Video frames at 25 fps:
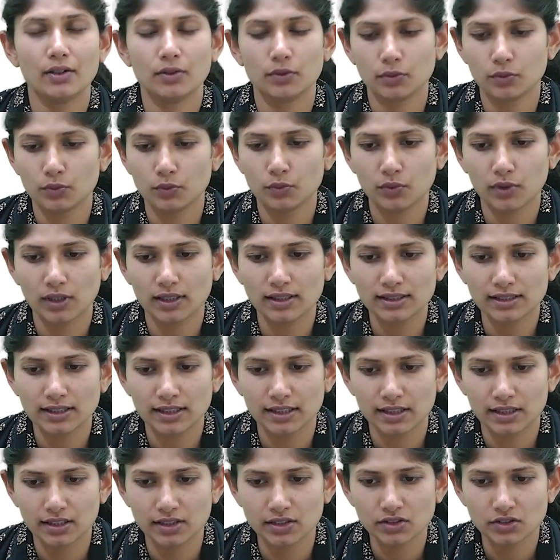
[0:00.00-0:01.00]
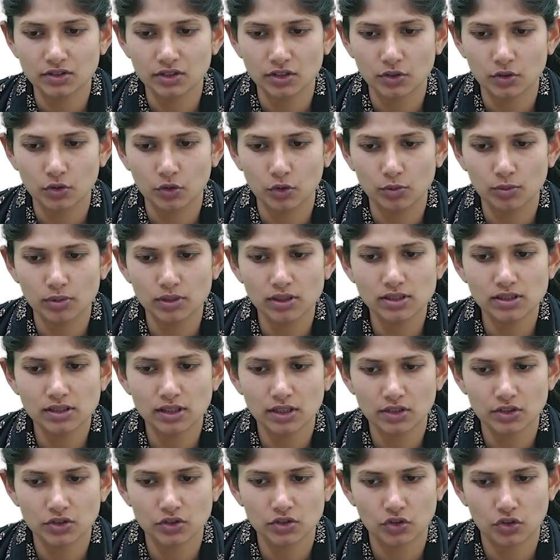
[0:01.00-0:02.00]
One thing is, the nobles
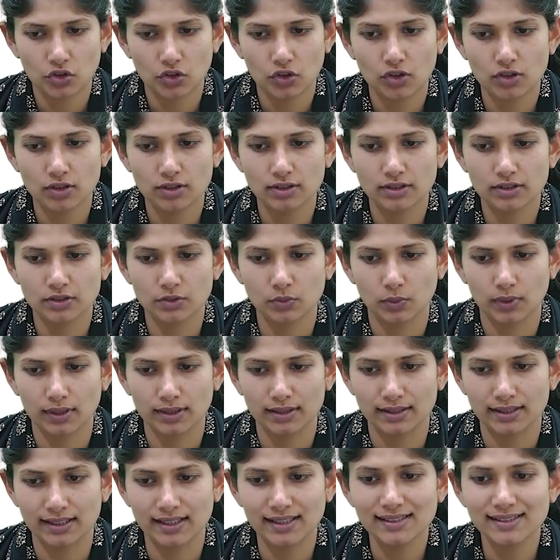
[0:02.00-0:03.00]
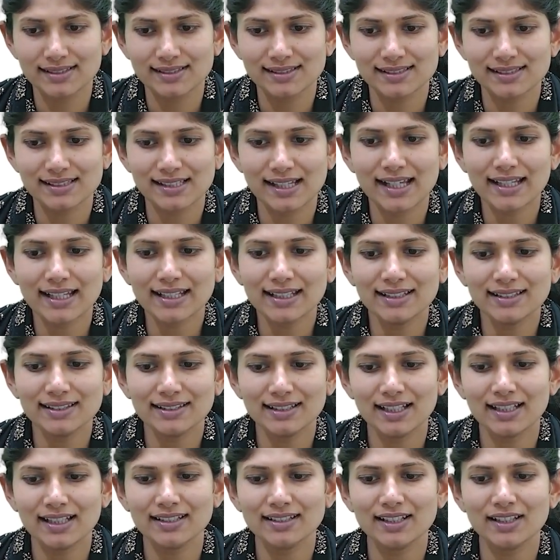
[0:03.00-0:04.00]
are strong is one thing. Second
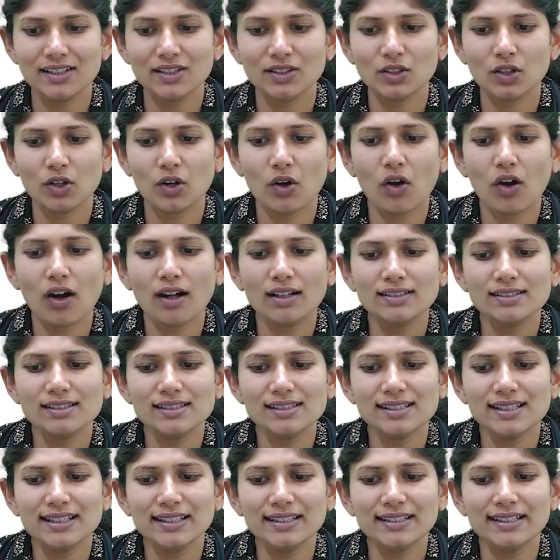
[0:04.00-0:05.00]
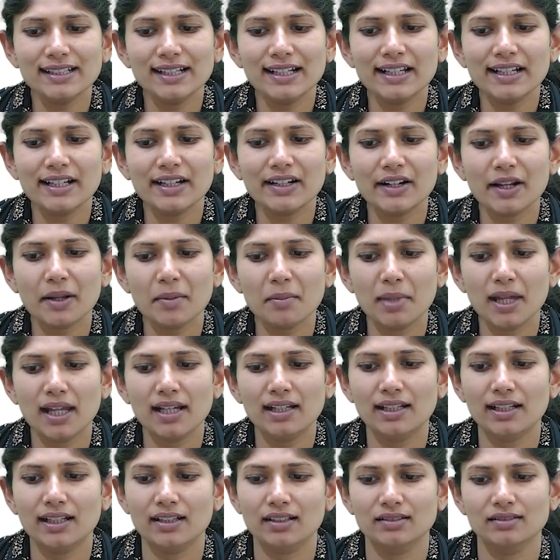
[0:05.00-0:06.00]
thing, they're constantly
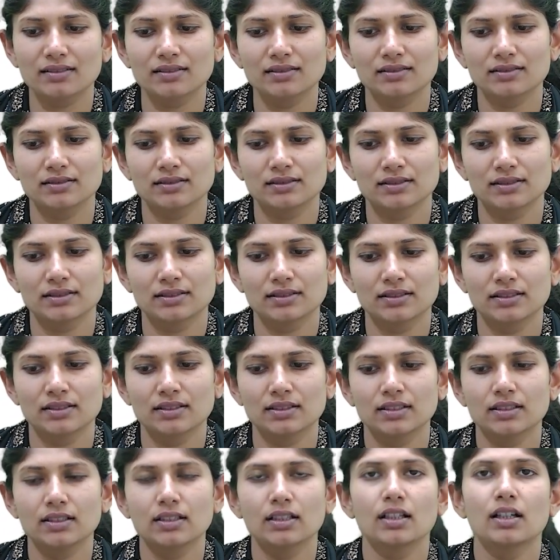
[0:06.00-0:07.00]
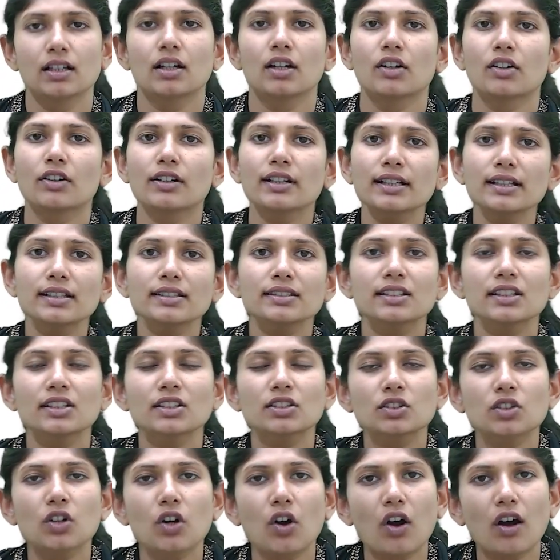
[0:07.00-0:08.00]
rebelling. Okay? They're
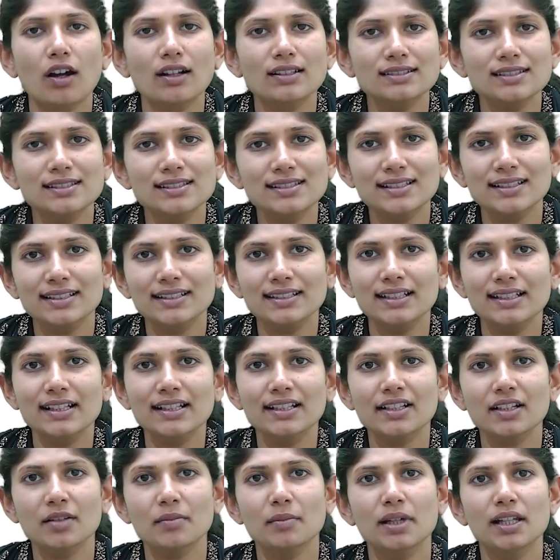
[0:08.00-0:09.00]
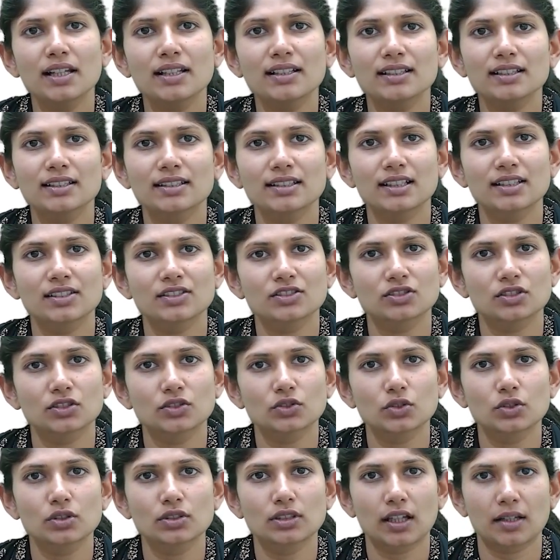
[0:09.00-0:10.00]
constantly rebelling against the
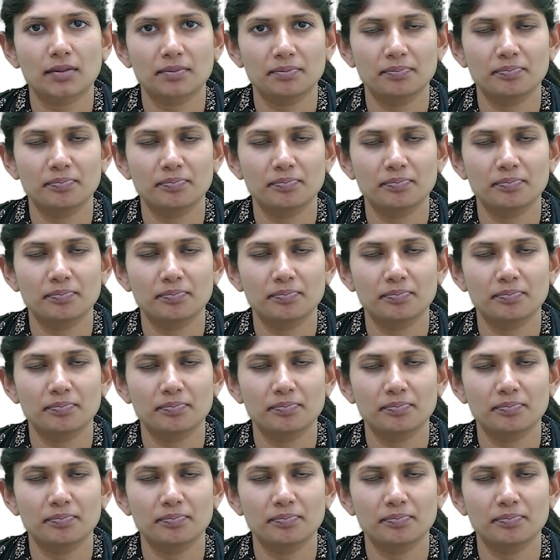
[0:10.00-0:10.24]
Sultan.